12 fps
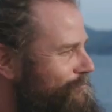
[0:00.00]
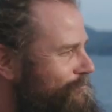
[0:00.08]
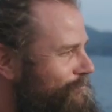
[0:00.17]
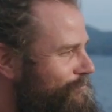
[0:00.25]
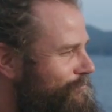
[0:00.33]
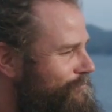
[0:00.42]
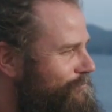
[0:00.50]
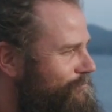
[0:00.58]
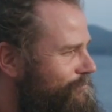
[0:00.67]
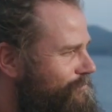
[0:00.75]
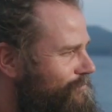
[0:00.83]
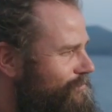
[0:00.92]

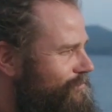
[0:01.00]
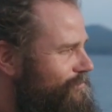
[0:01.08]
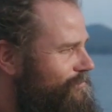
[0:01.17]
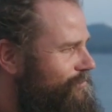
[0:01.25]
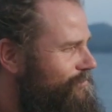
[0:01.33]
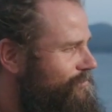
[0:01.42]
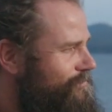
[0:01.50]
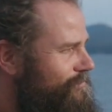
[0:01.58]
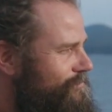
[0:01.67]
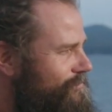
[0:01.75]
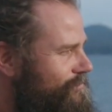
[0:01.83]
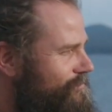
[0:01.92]

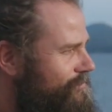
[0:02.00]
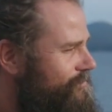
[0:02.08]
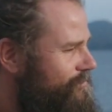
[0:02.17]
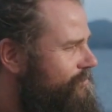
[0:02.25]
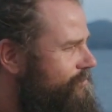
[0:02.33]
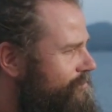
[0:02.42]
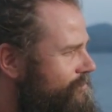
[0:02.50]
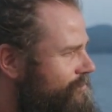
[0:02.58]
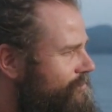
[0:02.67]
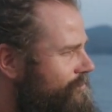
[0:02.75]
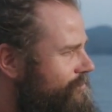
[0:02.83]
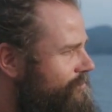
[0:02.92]

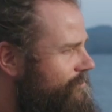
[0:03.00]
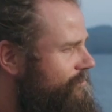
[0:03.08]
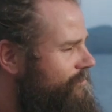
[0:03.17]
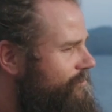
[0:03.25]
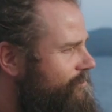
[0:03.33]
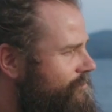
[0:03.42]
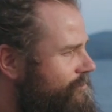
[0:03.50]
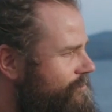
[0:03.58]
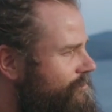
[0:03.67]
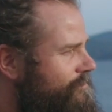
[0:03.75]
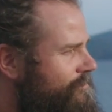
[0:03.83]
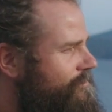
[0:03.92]

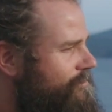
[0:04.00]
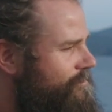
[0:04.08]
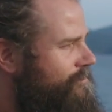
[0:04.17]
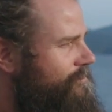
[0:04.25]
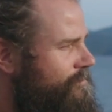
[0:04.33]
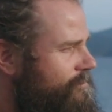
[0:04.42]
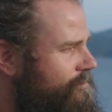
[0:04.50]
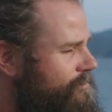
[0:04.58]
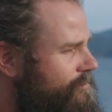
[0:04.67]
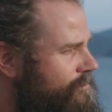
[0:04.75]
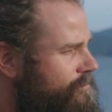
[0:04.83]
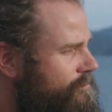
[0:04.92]
[no speech]